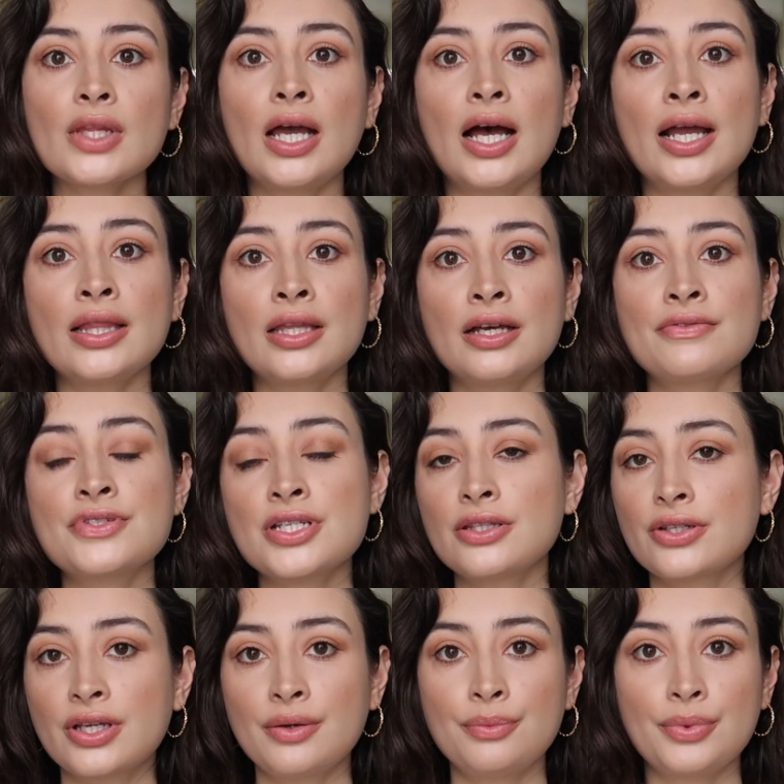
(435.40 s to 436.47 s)
I love to
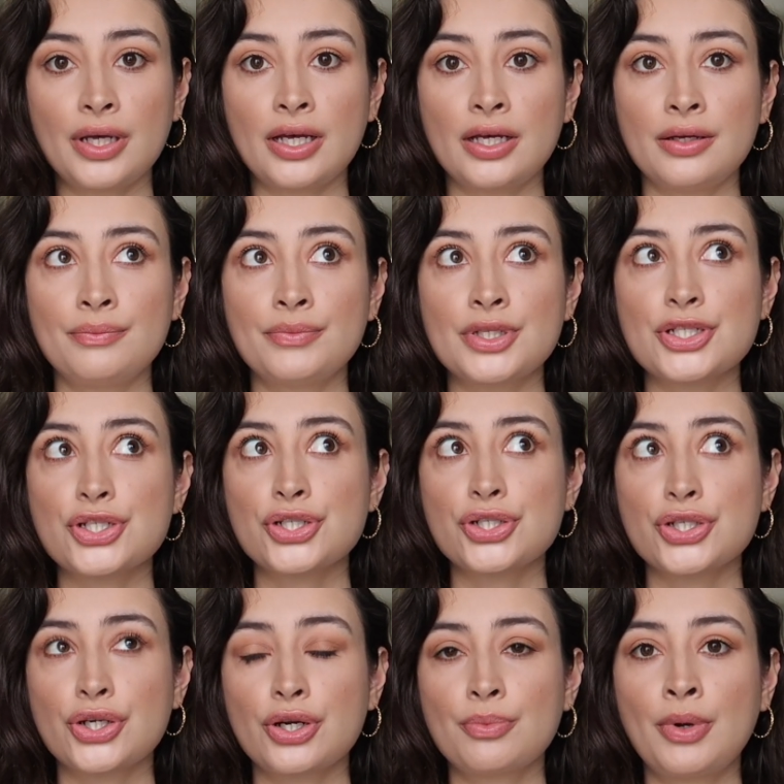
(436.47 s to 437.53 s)
look up
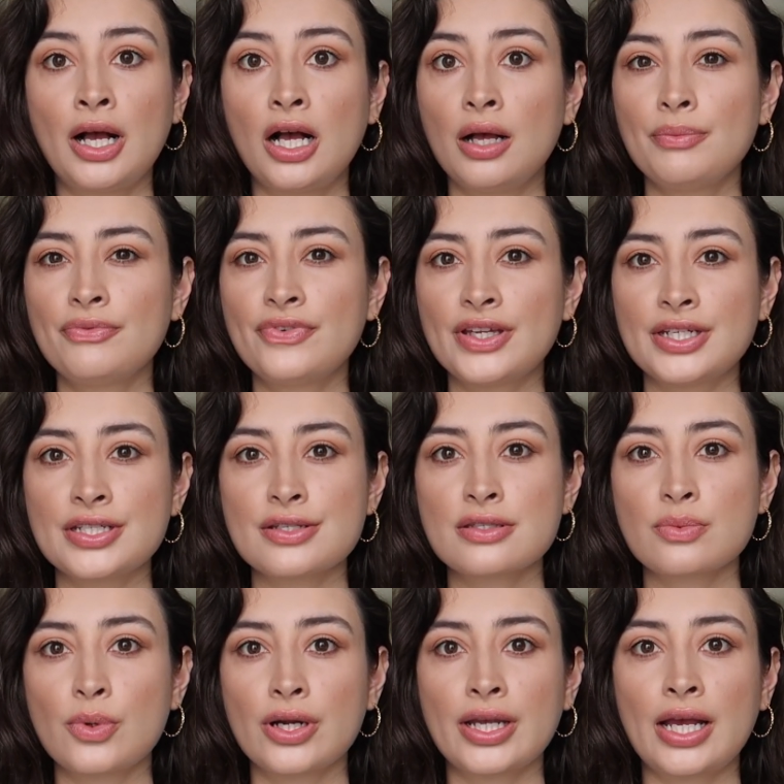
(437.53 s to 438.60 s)
sugar pop fitness
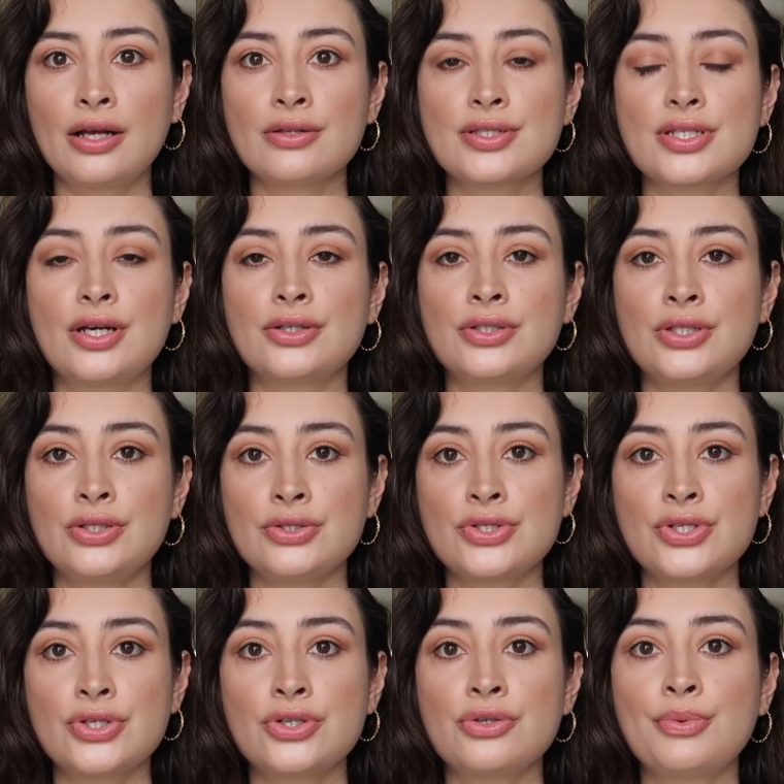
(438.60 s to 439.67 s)
workouts on
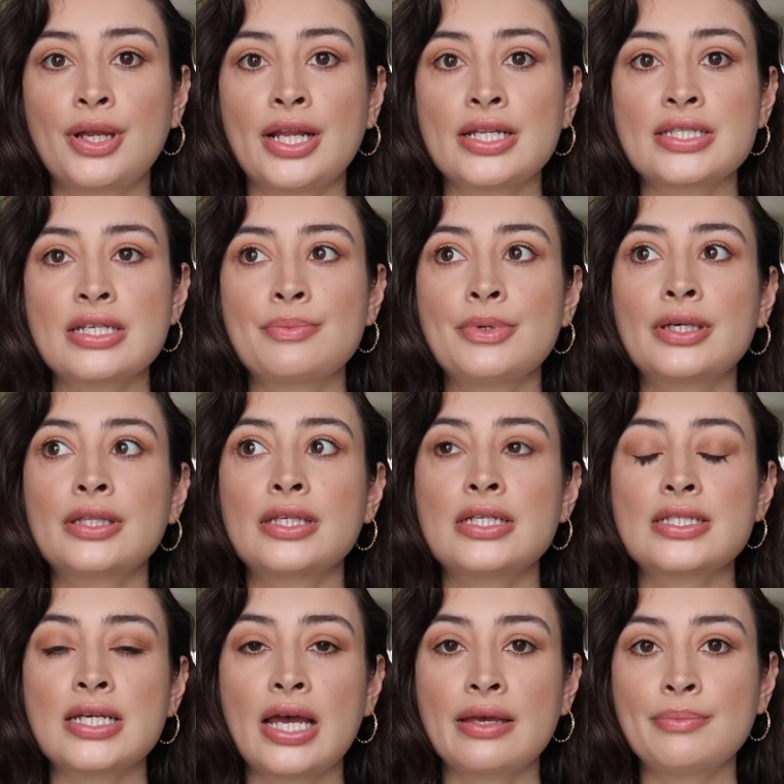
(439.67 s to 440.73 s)
YouTube, and I typically
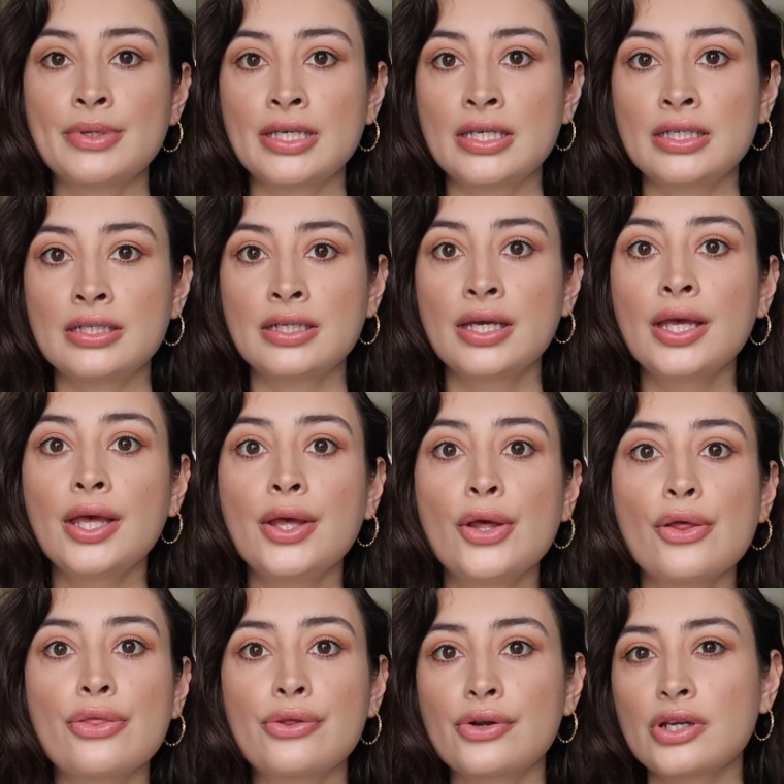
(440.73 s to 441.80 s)
type in
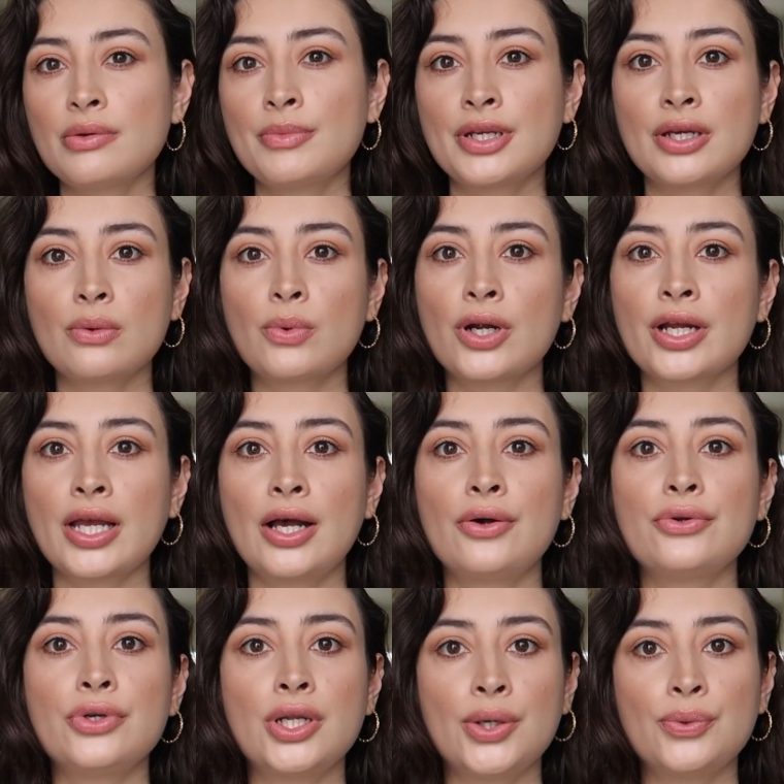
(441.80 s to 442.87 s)
30-minute
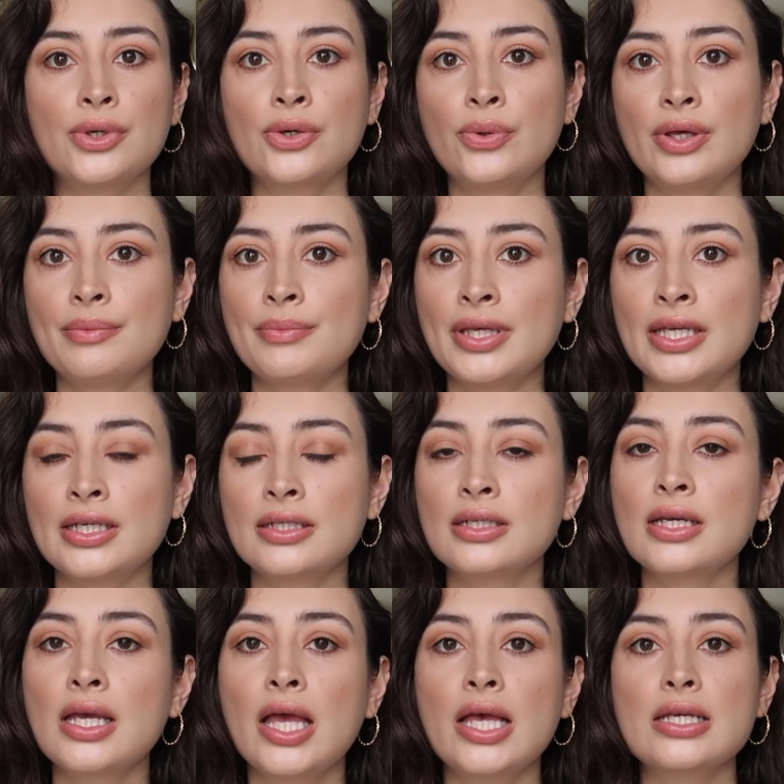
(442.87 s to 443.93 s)
workout, no equipment.
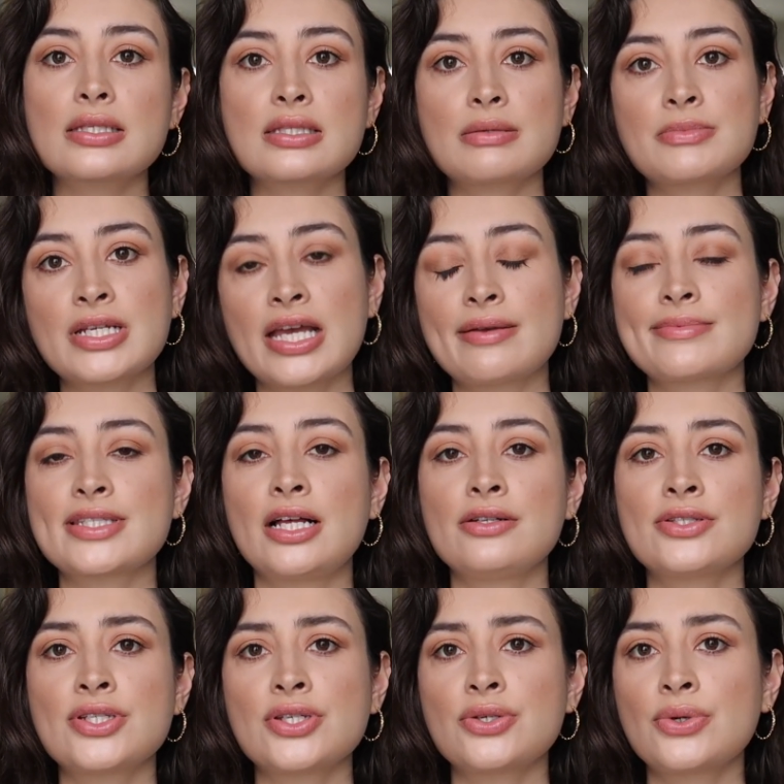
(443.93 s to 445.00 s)
Sometimes I'll
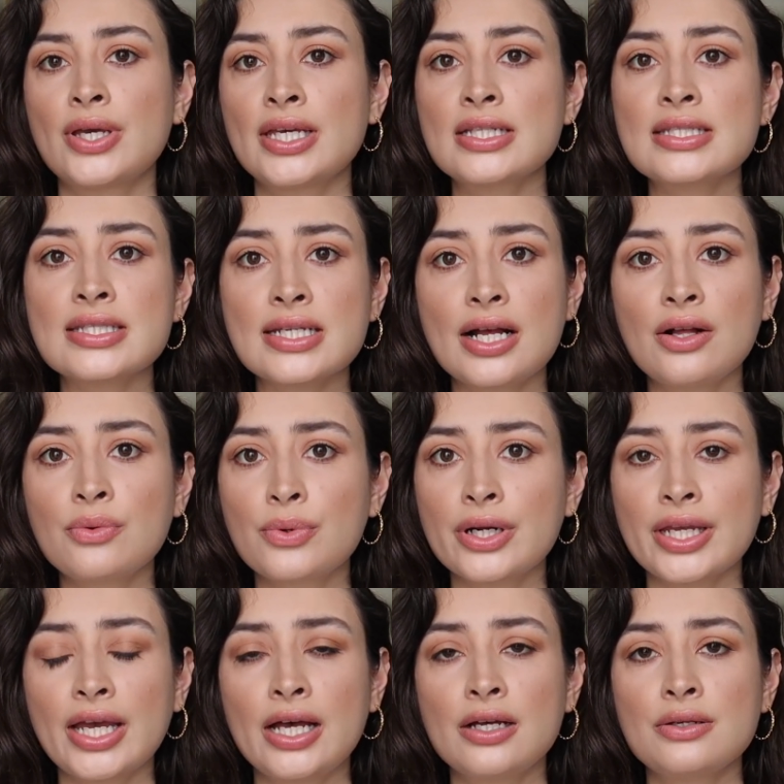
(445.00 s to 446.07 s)
do HIIT style
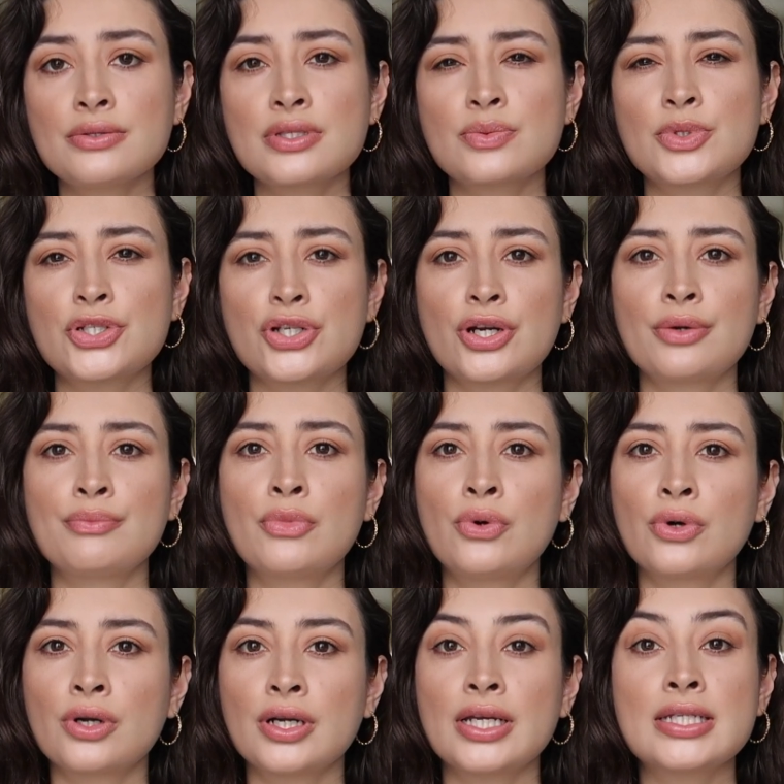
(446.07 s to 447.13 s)
workouts, which are
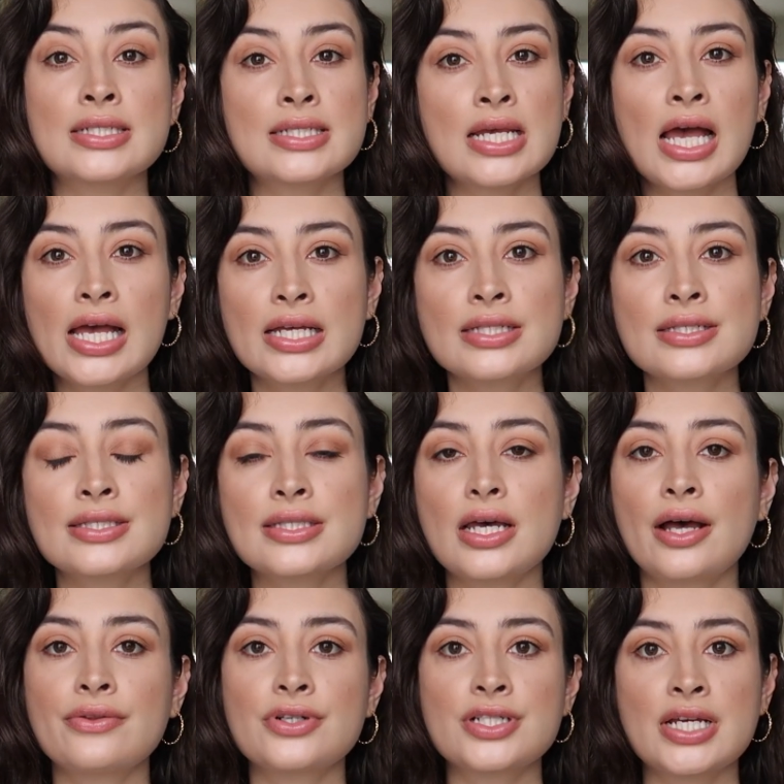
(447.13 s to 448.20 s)
more intense.
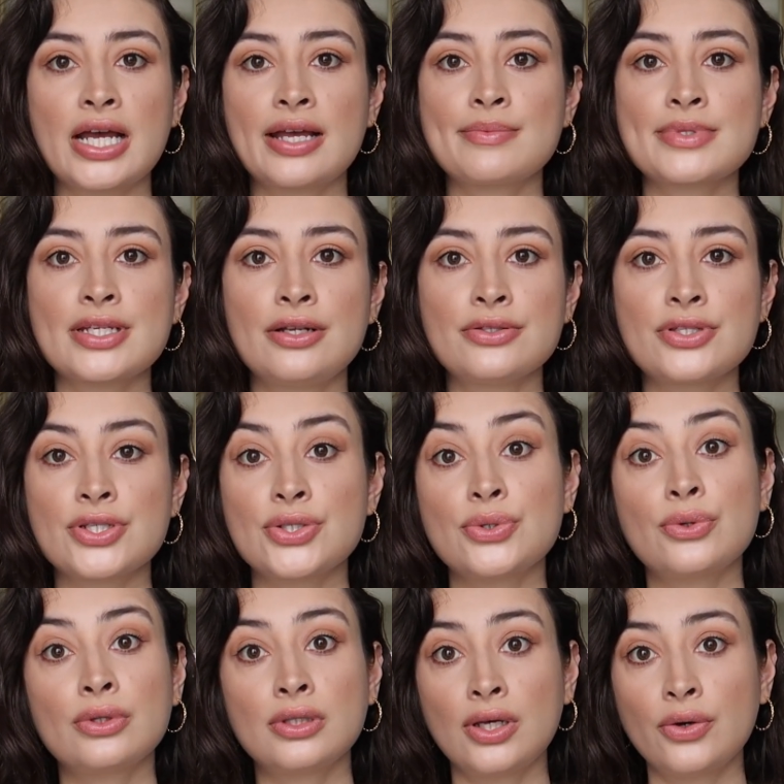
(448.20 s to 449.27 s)
Other times I'll
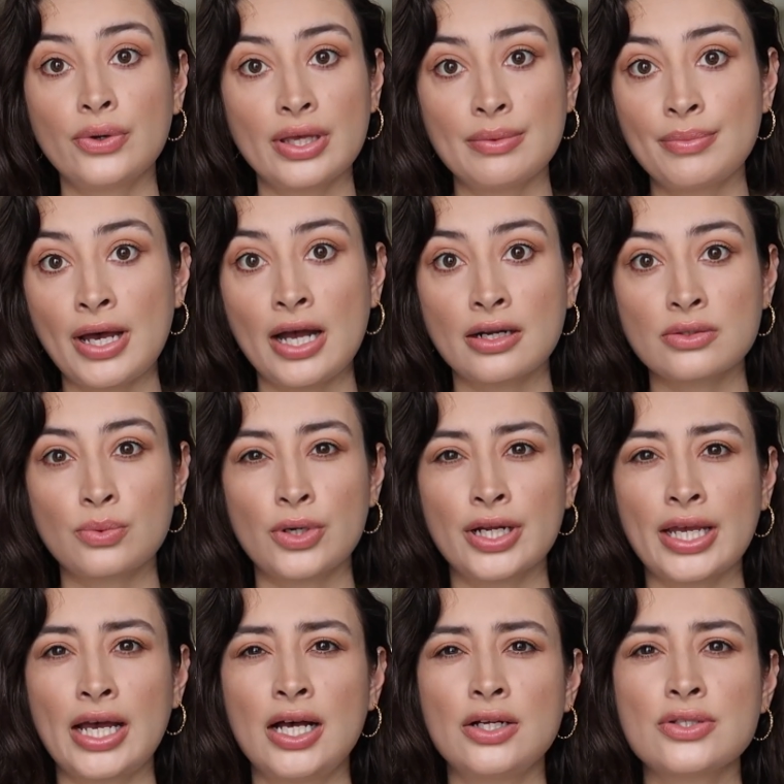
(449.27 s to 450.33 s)
do low impact
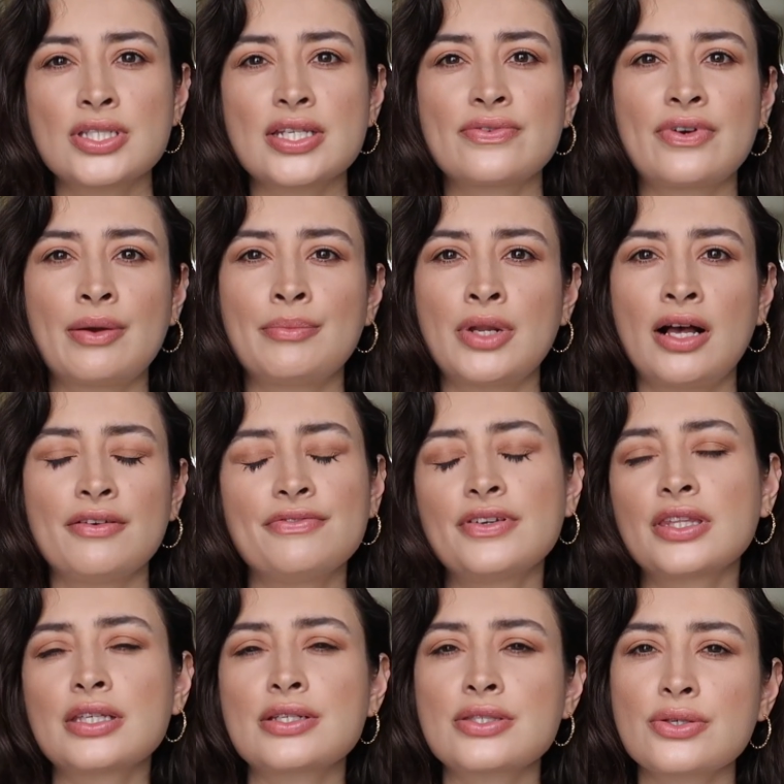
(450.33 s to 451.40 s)
workouts if I'm not
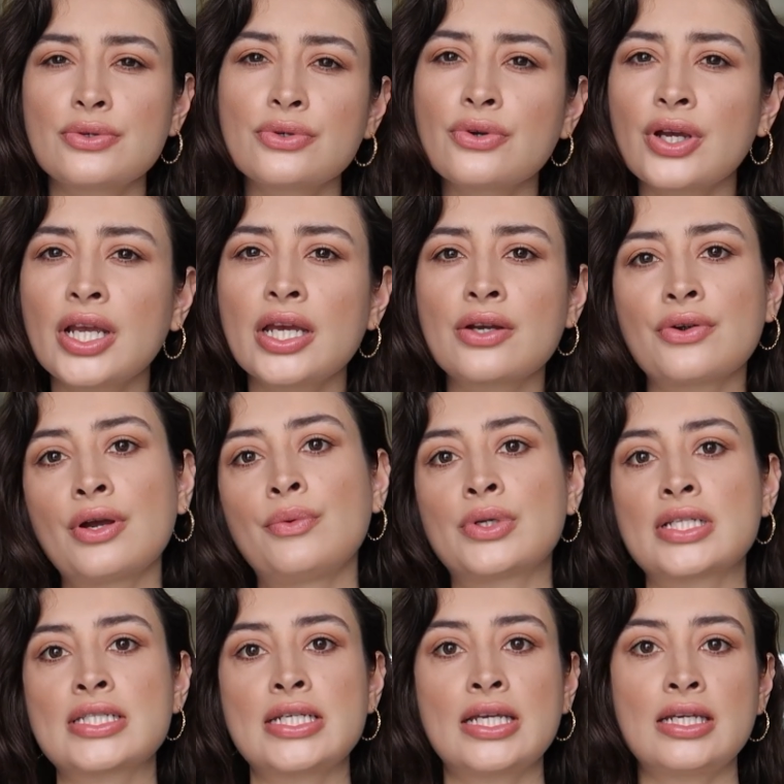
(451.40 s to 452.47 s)
feeling so great or I
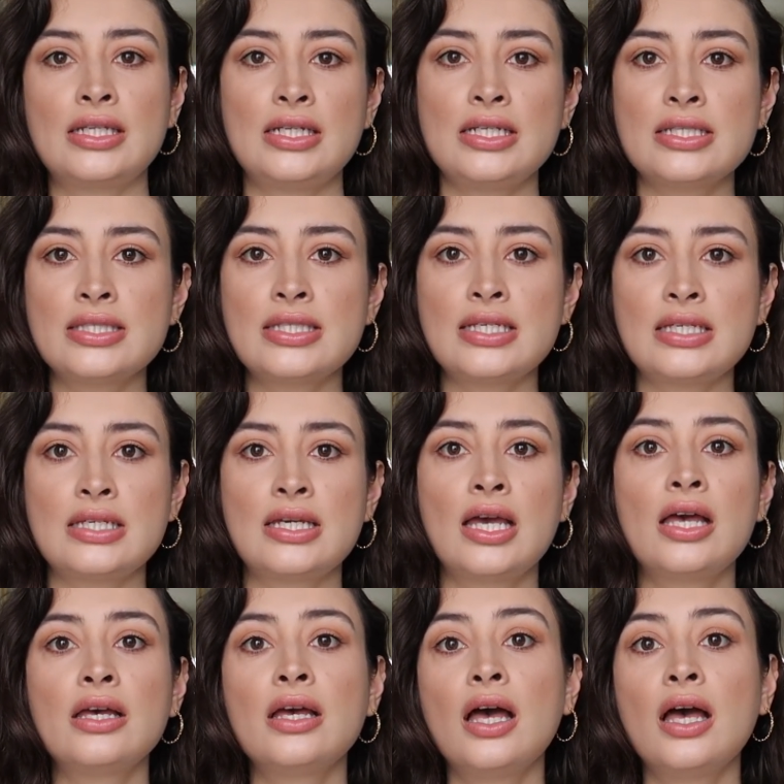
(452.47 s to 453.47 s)
want to take it easy.